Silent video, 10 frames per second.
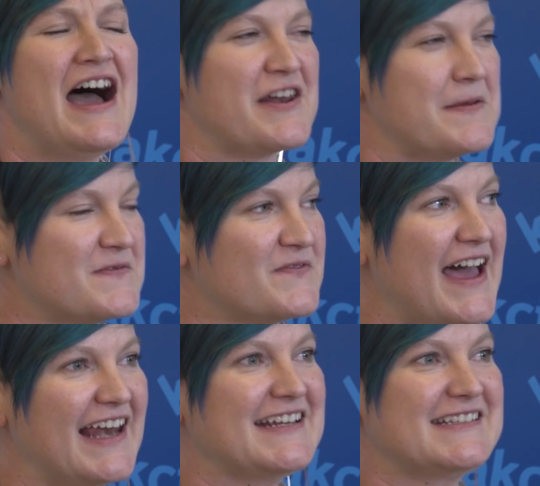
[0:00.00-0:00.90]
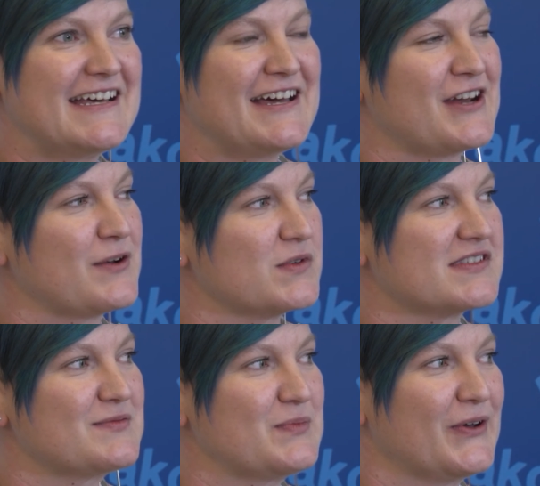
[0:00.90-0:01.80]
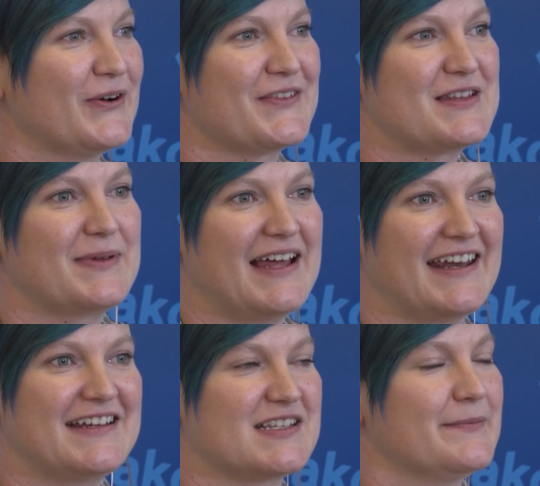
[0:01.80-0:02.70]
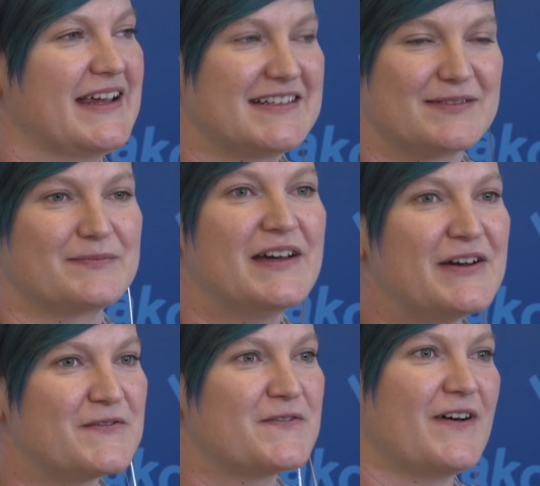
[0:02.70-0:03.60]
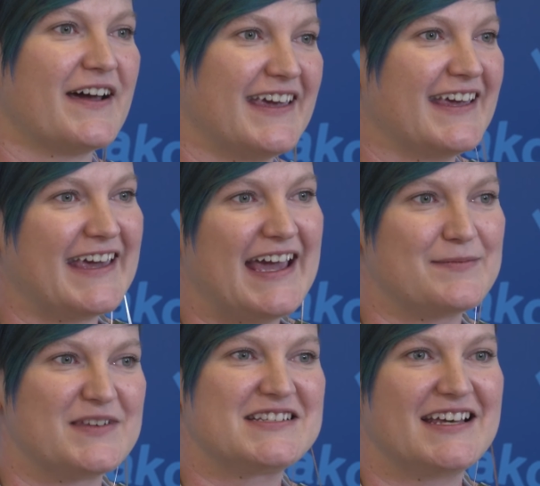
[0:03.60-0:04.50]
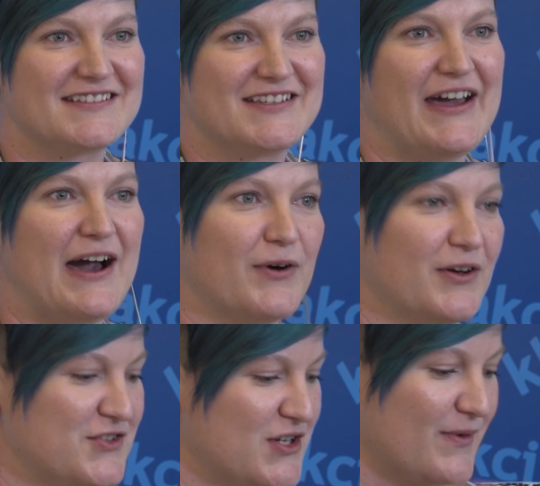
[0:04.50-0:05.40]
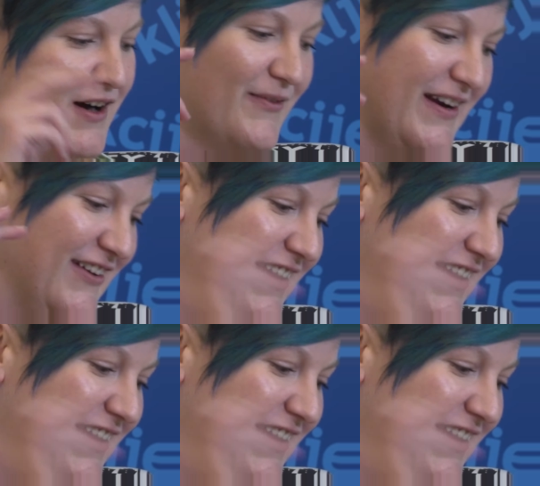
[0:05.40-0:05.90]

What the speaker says: And I'm fairly certain I wasn't put on the planet to make some fucking game that tells you how old you are when you